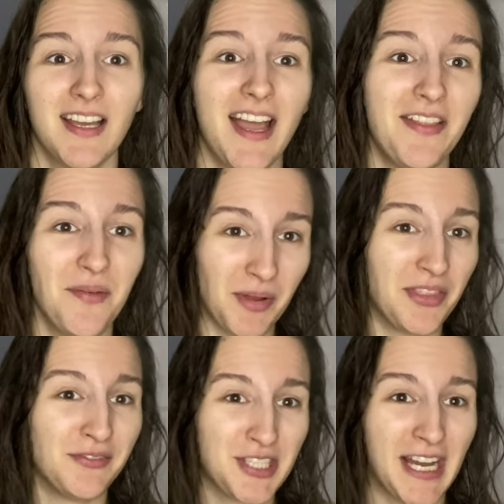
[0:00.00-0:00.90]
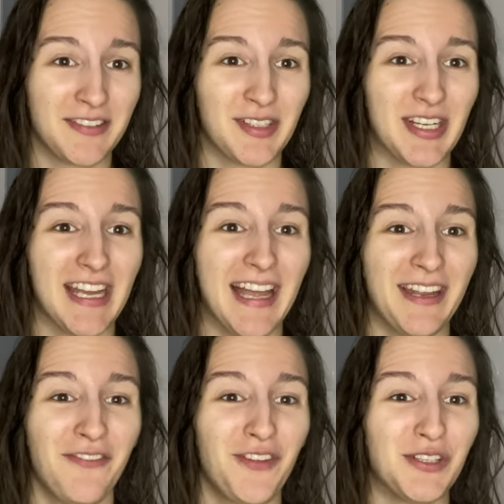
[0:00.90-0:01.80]
in the month of January and
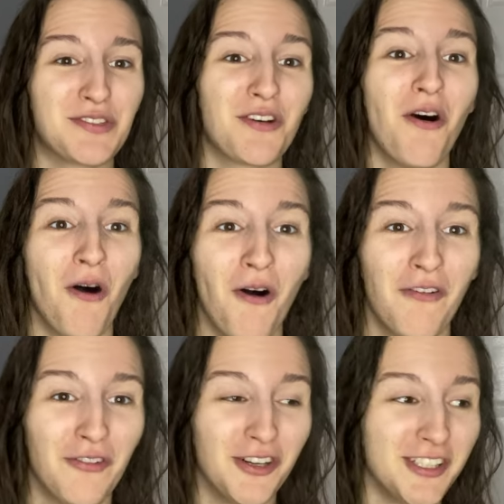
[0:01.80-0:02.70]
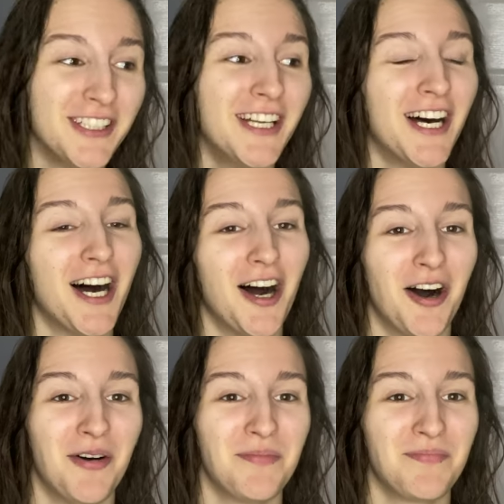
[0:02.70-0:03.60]
it feels awful.
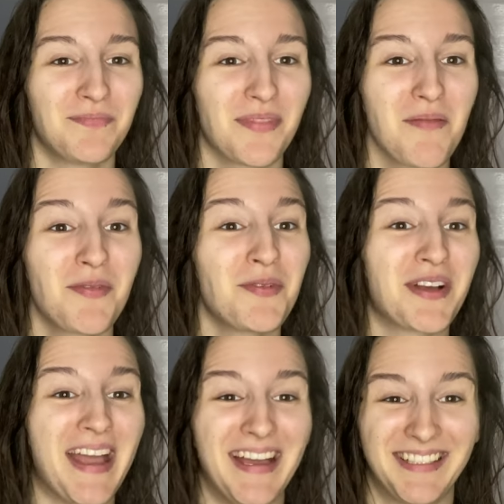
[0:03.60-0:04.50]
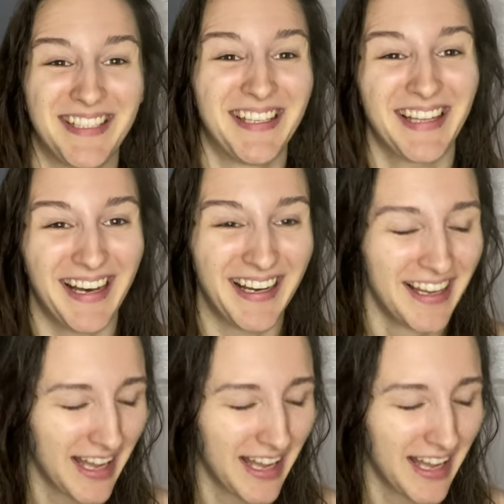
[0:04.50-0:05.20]
We'll get to that.